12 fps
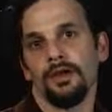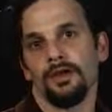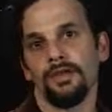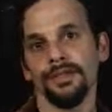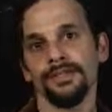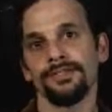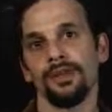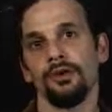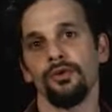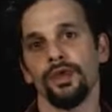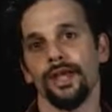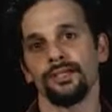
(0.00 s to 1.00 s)
This
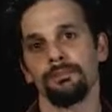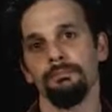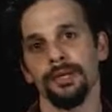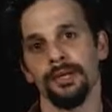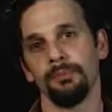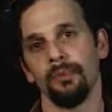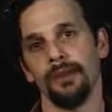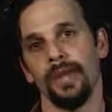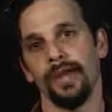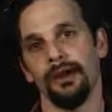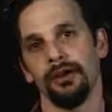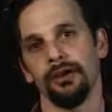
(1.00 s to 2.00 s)
zone has minimal
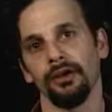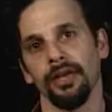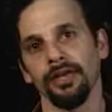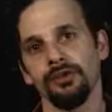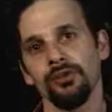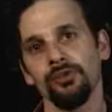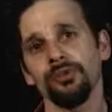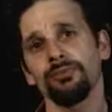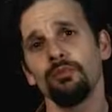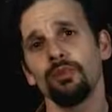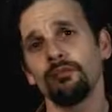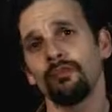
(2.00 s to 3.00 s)
care and is used
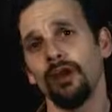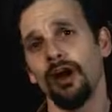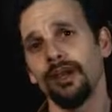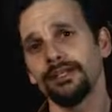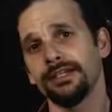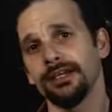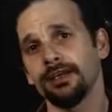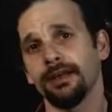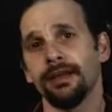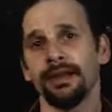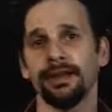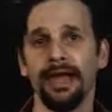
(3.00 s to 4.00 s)
more for hunting,
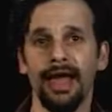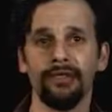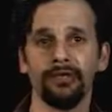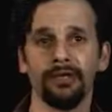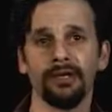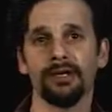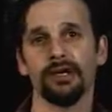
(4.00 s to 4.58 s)
gathering,